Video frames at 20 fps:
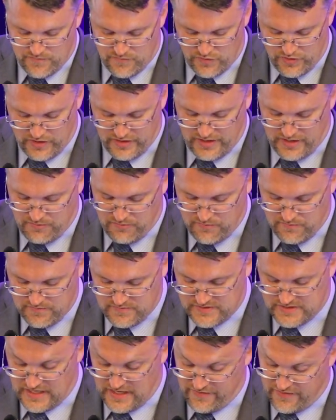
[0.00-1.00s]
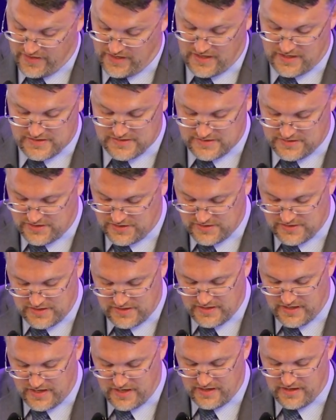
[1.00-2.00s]
really saving us just
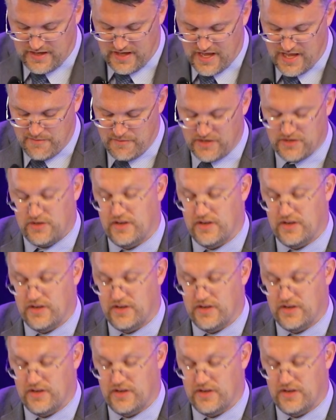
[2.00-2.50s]
a ton of time.